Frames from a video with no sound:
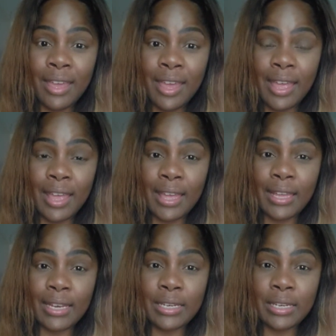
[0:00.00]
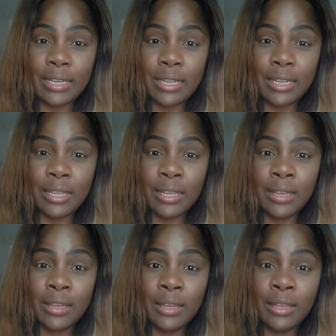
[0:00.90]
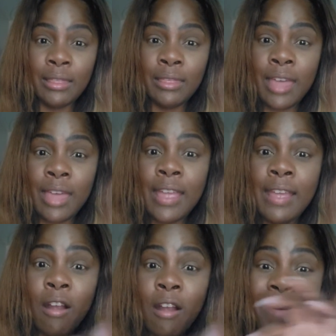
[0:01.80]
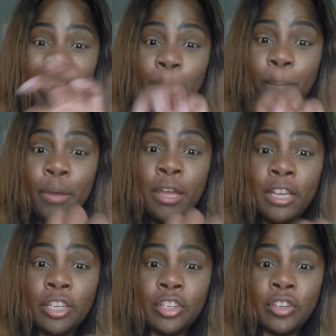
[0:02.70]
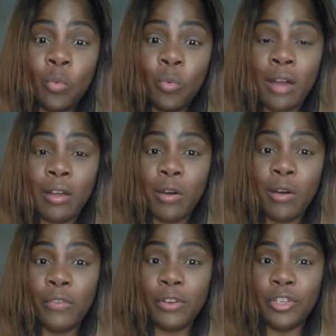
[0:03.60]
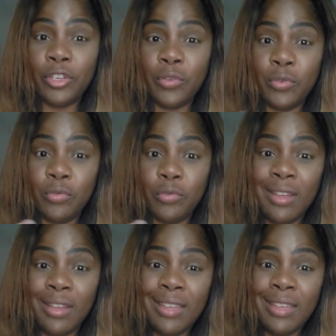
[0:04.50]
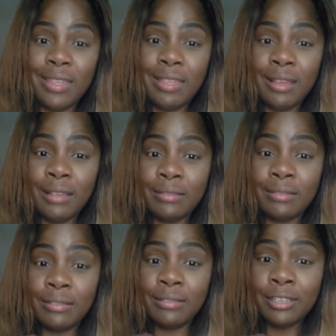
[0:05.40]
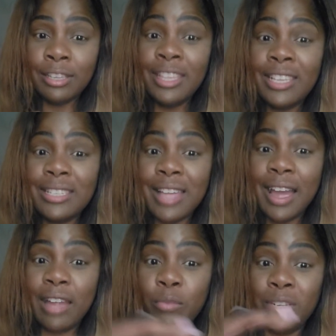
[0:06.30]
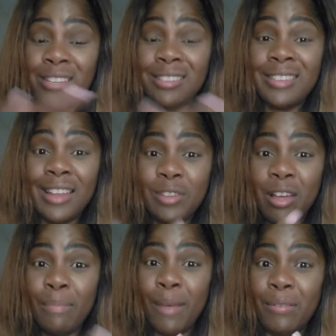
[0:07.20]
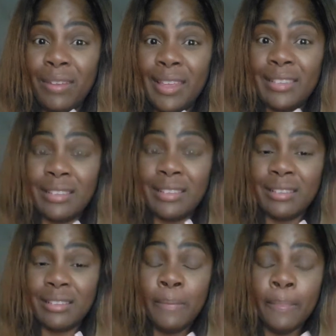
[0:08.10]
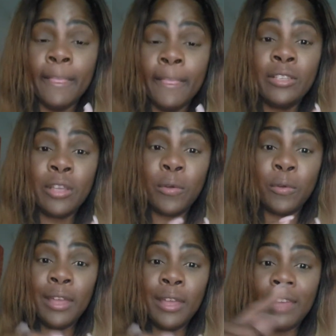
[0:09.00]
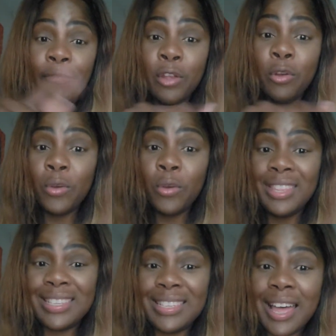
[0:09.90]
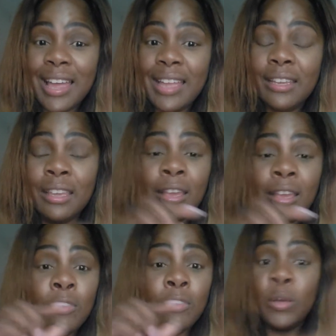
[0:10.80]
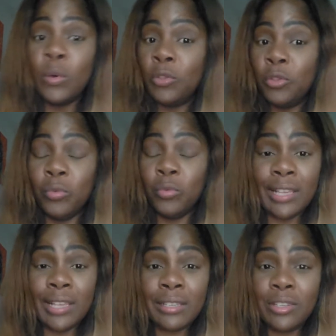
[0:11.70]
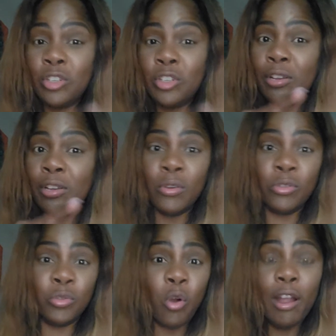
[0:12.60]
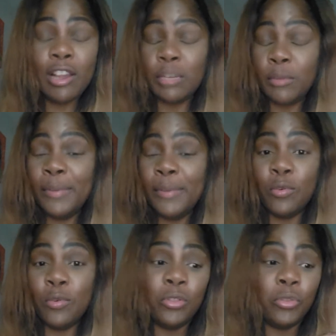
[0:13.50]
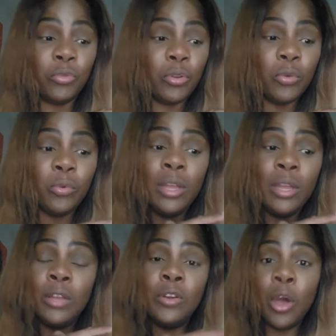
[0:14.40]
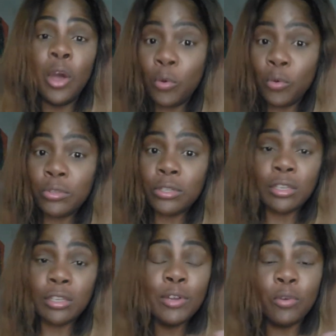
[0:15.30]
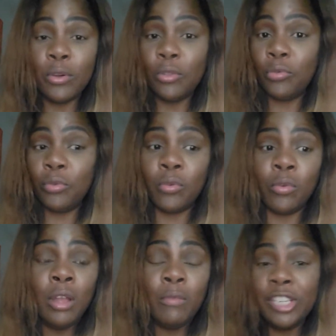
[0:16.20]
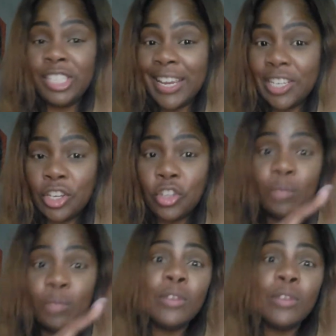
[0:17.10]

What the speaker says: and they are being pushed to walk over to this side, which this side is all about lessons. So if you're on this side, You've been going through lessons, you've been going through hardship, you've been going through no's, you've been going through rejections, you've been